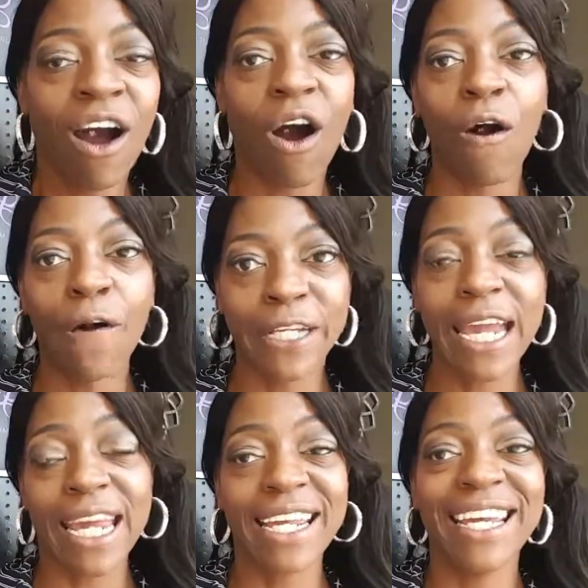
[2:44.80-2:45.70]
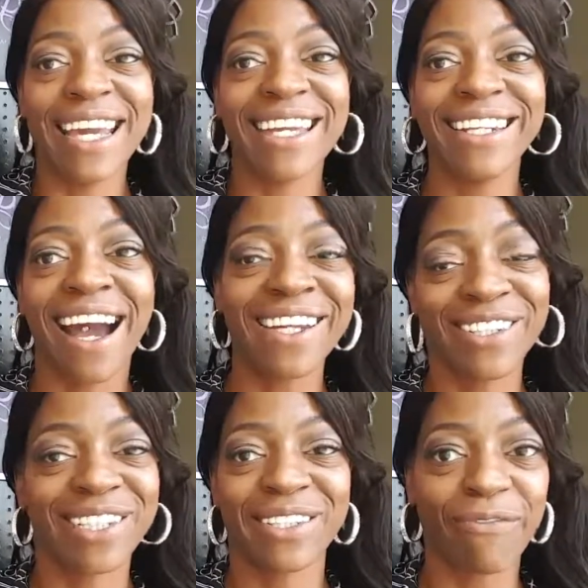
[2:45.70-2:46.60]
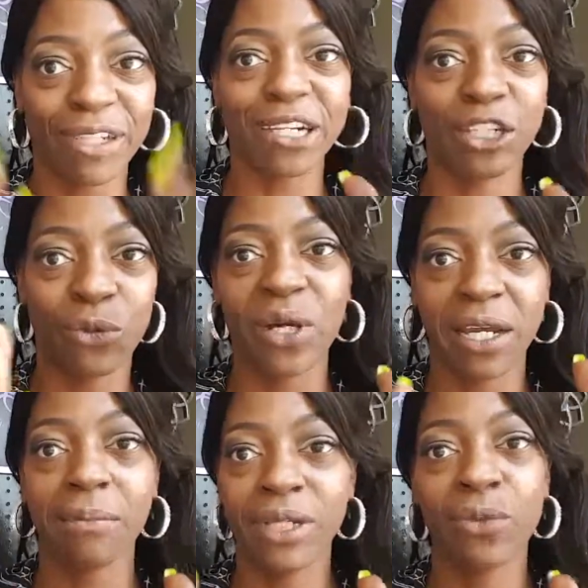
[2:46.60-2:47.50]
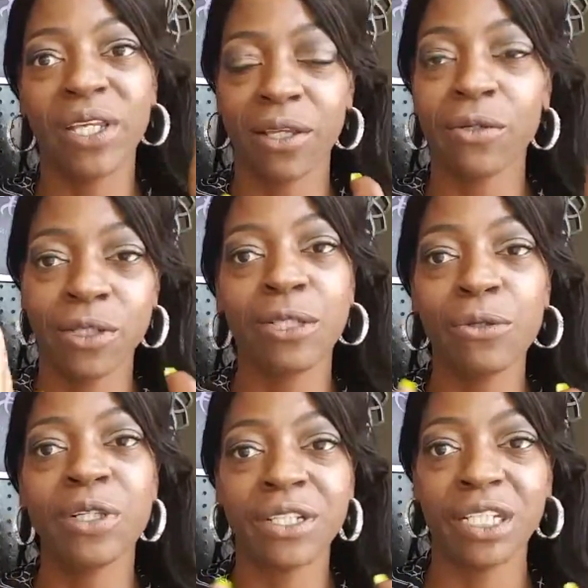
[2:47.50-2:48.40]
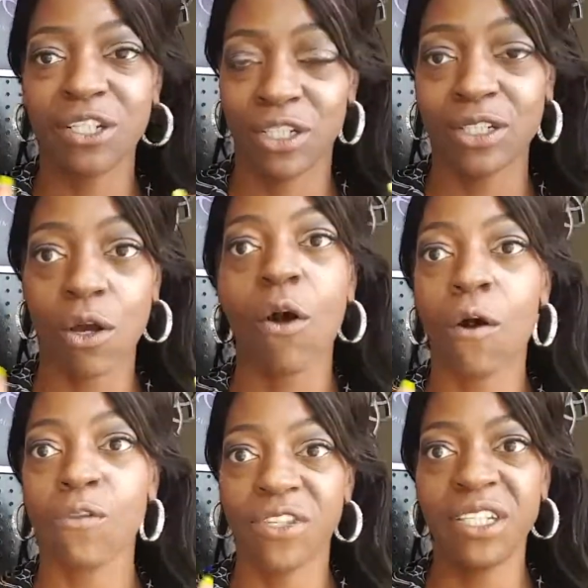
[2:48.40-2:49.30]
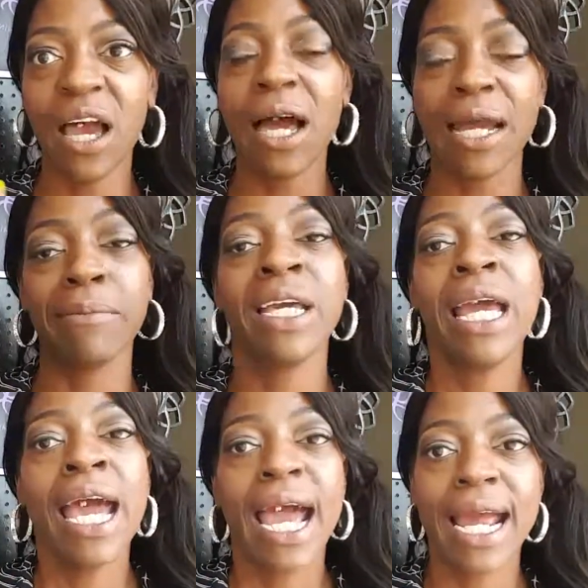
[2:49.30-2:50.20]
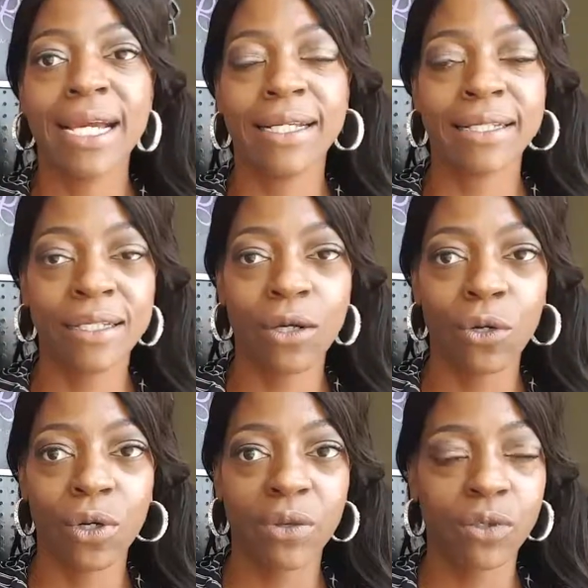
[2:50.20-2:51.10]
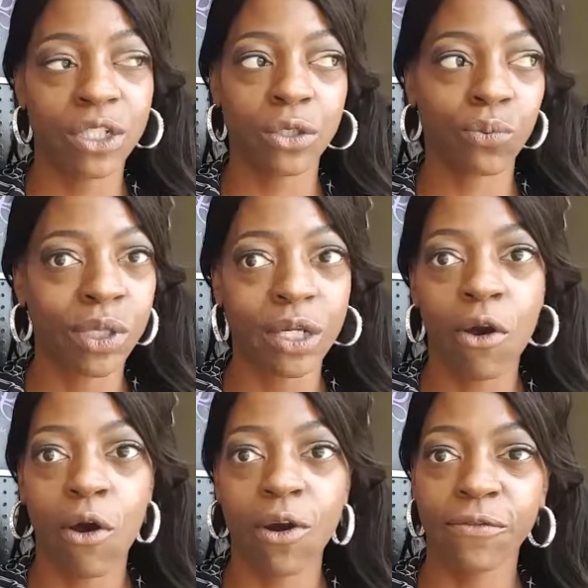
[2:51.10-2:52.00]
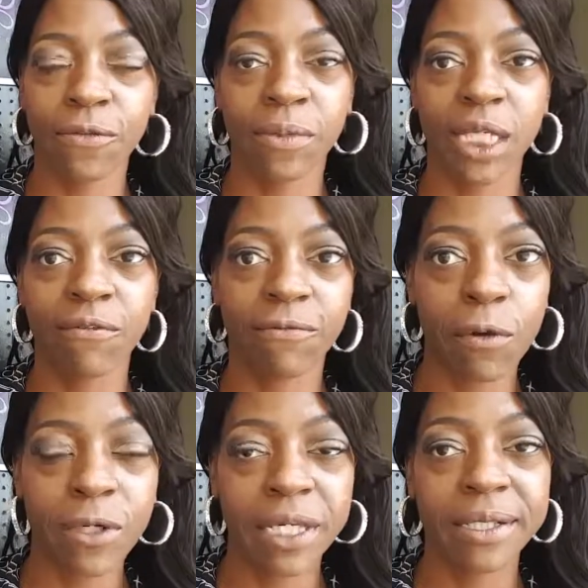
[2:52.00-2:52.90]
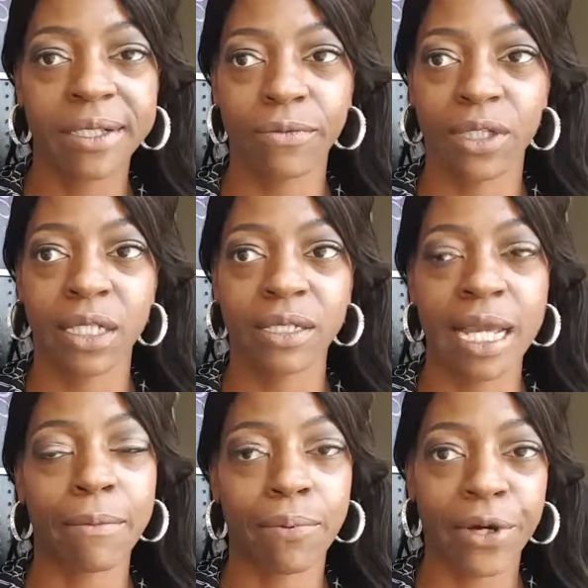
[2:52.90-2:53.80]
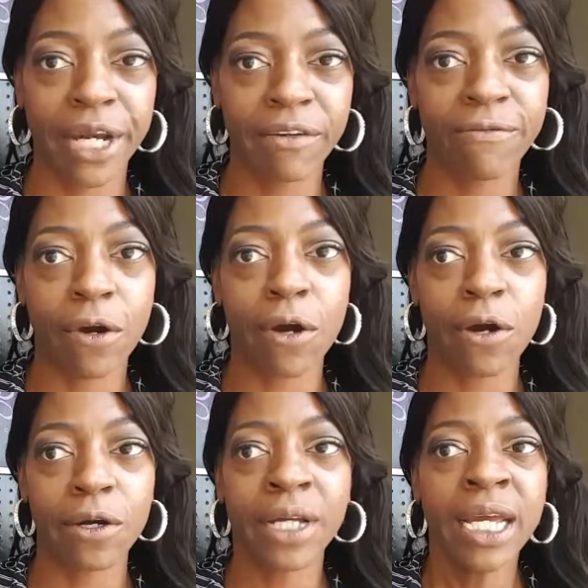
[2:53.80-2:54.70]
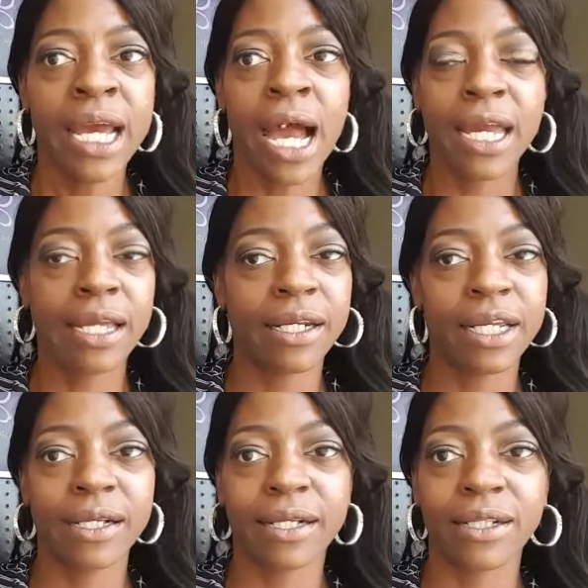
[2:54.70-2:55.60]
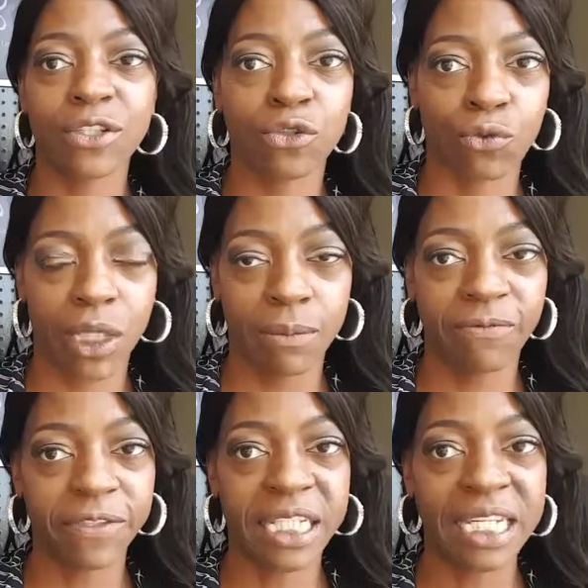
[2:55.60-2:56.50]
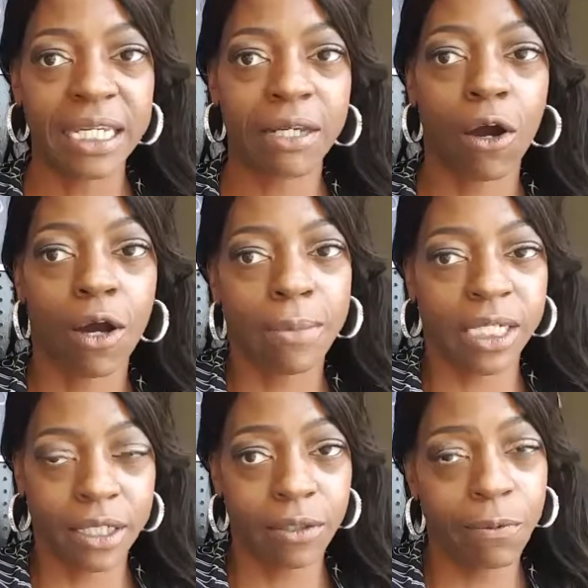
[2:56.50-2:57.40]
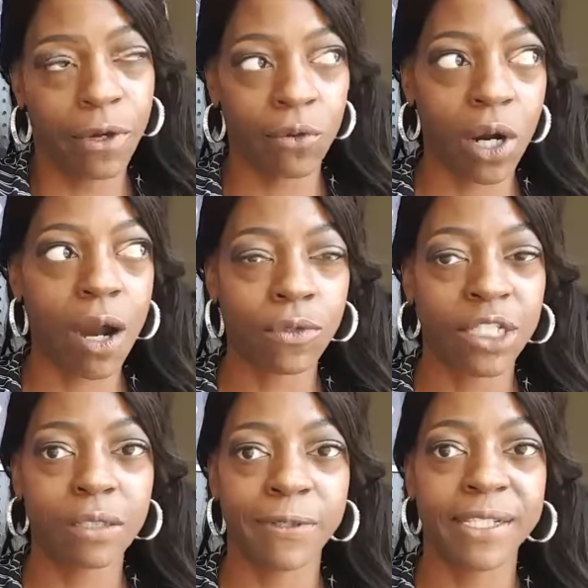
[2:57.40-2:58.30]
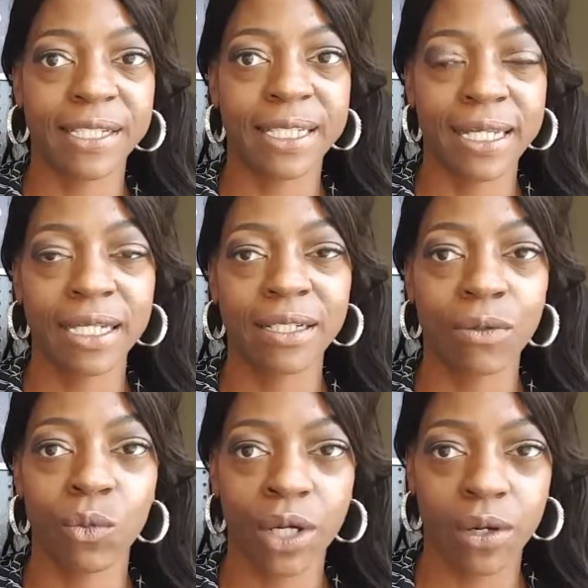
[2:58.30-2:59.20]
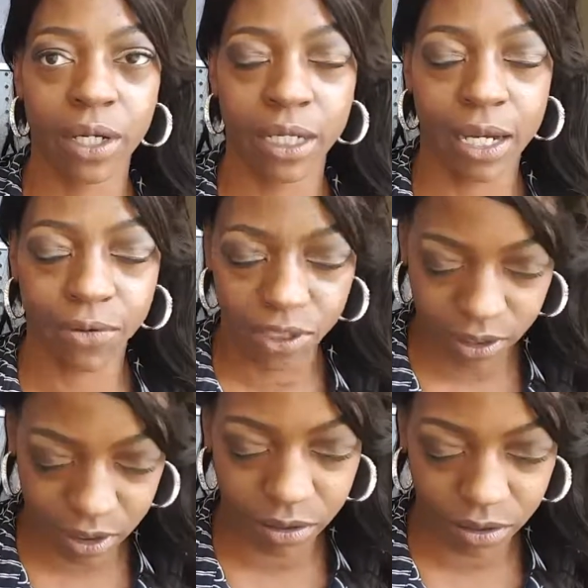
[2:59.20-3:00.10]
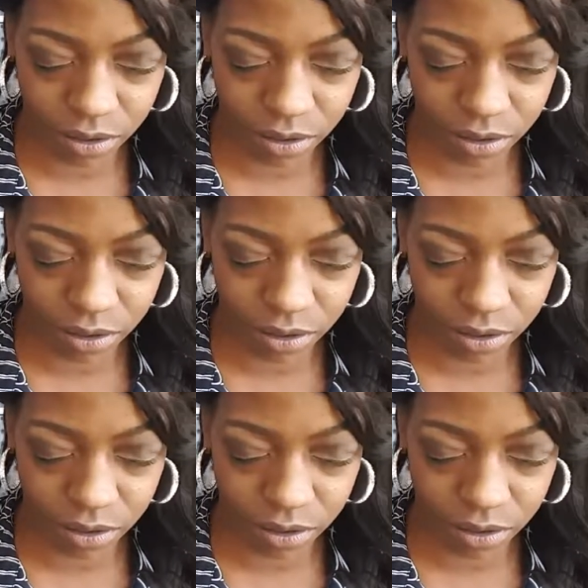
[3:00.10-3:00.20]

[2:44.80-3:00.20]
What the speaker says: all day. And I used to fluctuate between those two conditions all the time. And so it was just really hard for me to focus. There were things like brain fog and extreme fatigue. I mean, to the point where I would just be sitting somewhere and I would just